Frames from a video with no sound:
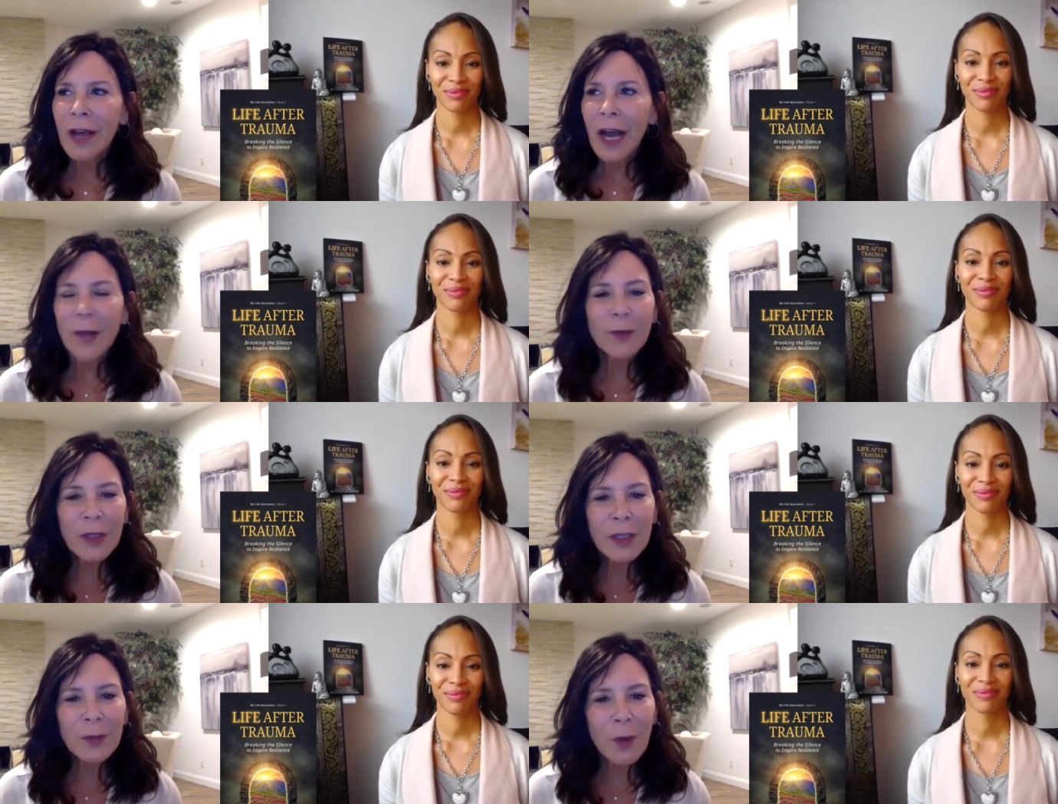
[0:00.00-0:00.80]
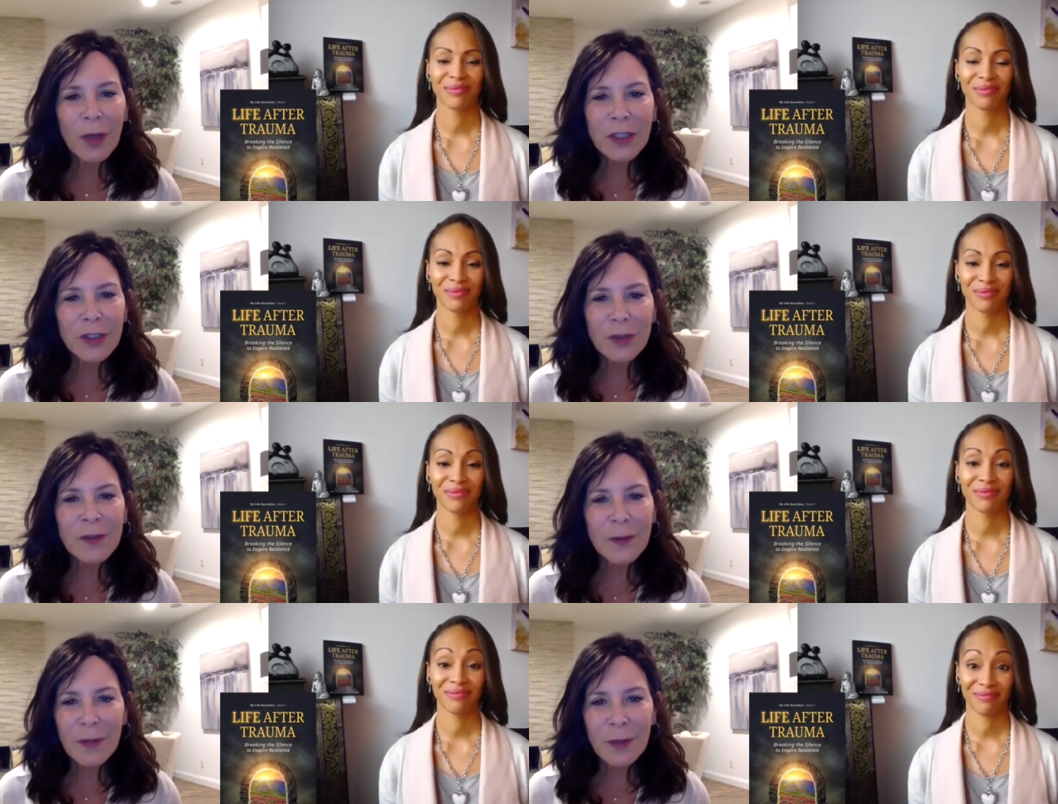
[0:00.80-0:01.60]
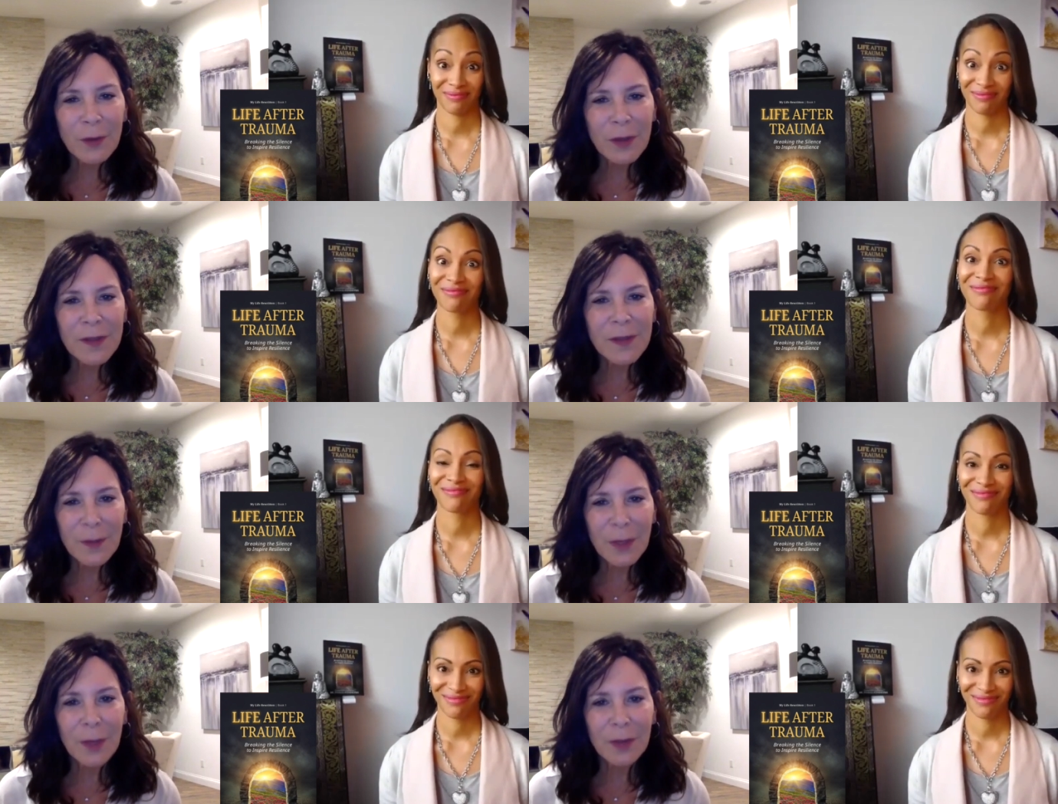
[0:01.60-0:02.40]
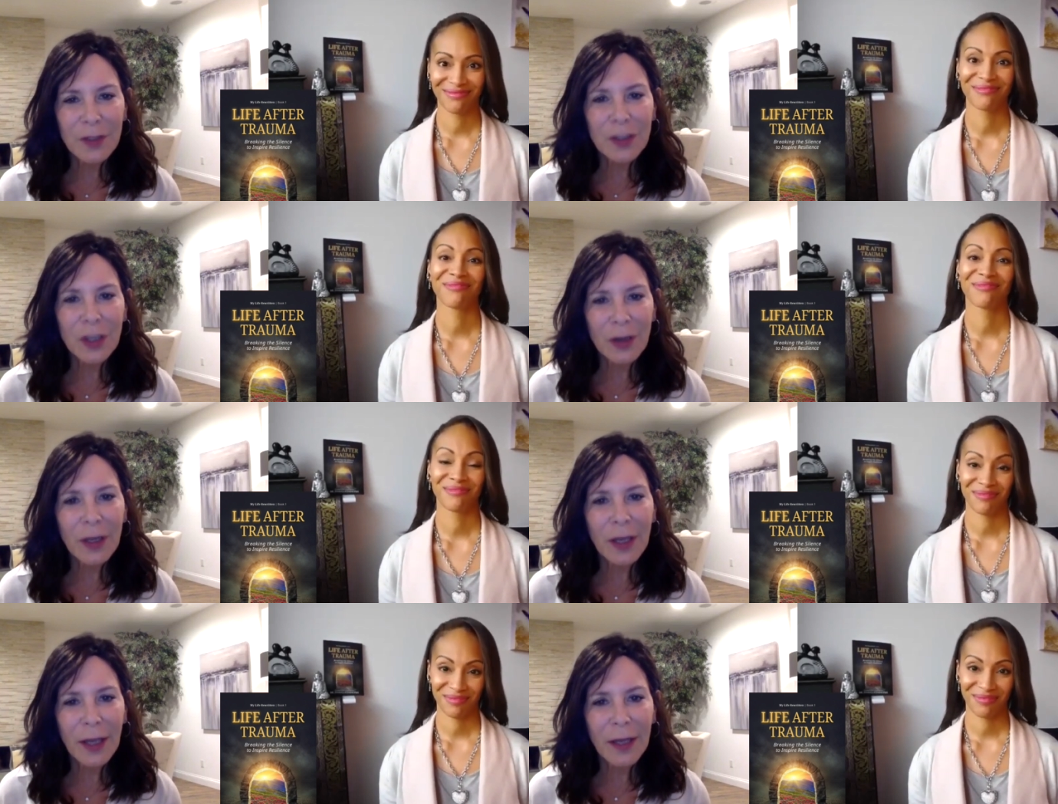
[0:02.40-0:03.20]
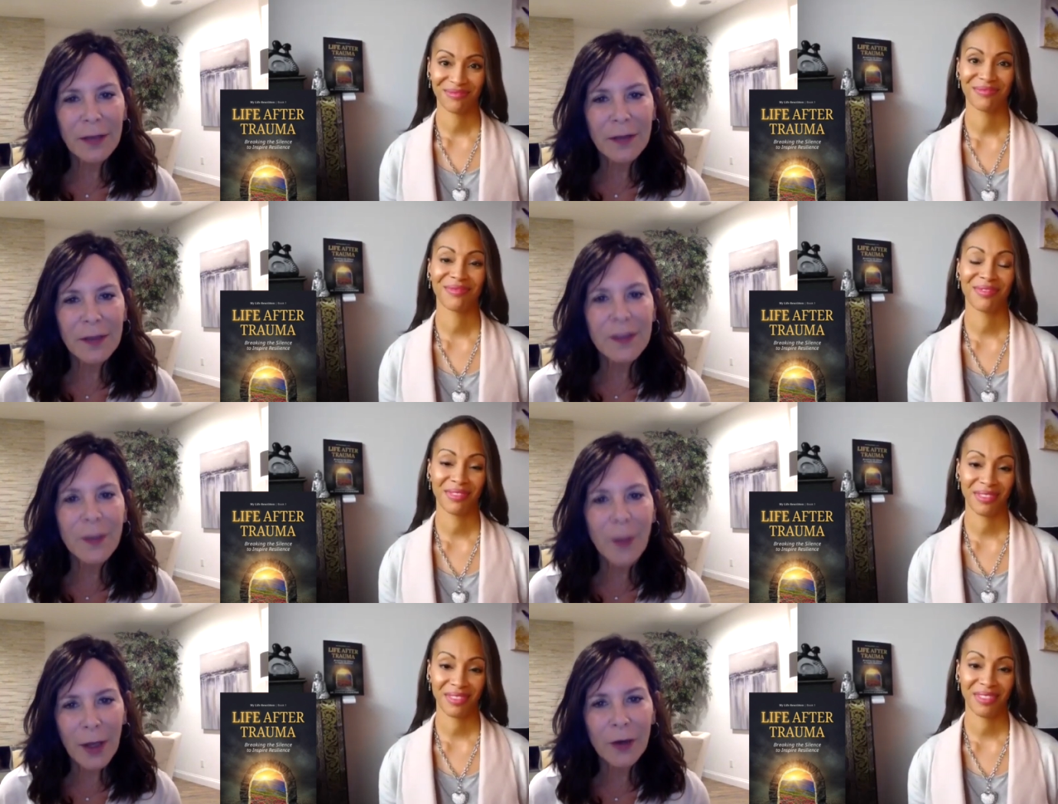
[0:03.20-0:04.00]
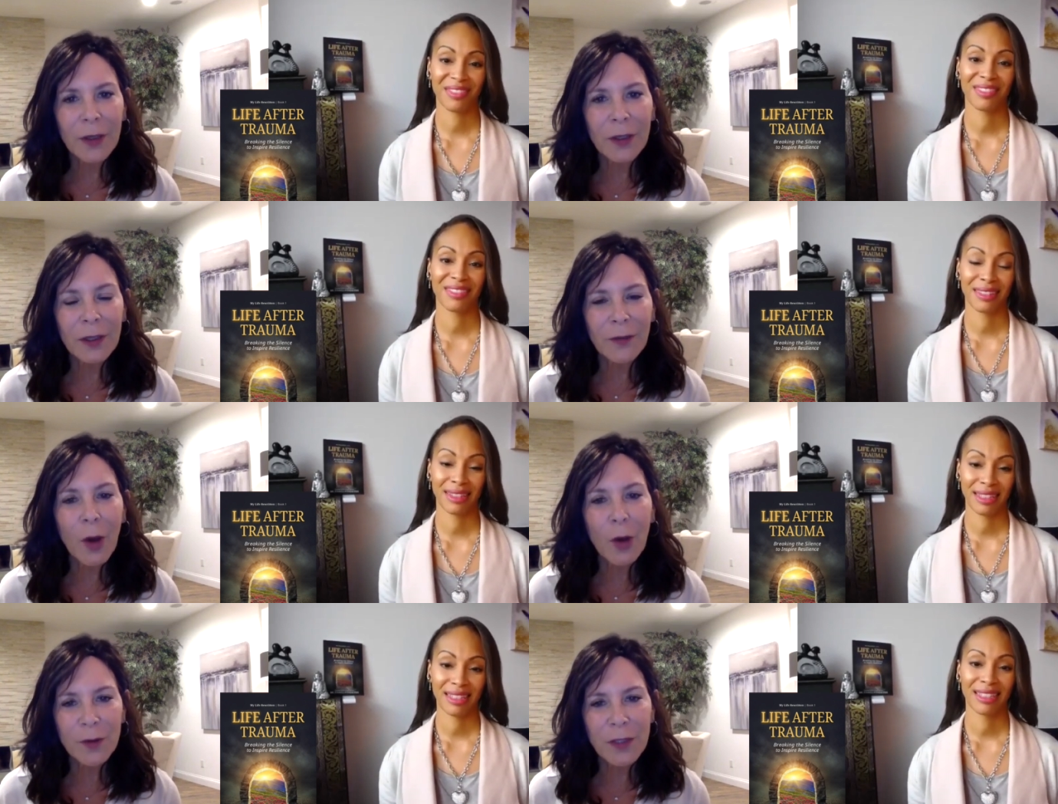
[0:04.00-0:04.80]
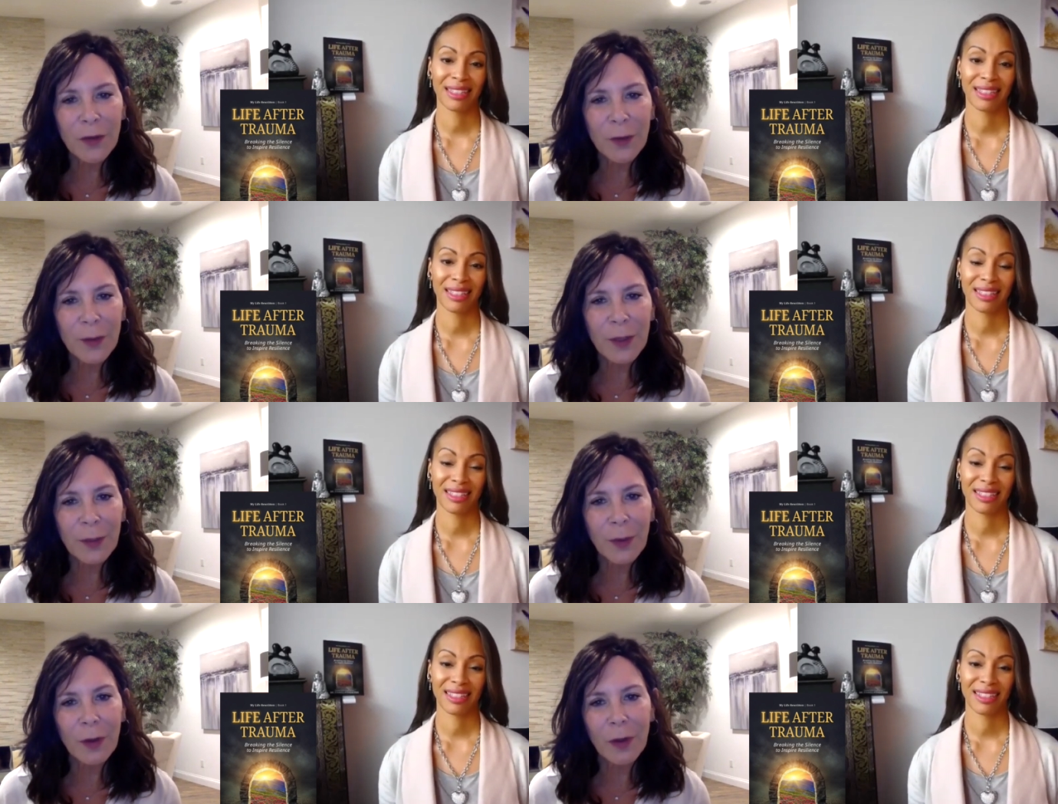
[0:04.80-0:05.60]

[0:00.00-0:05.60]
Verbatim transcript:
Speaker 1: really want to do something with this and be able to share and inspire and give hope to other people.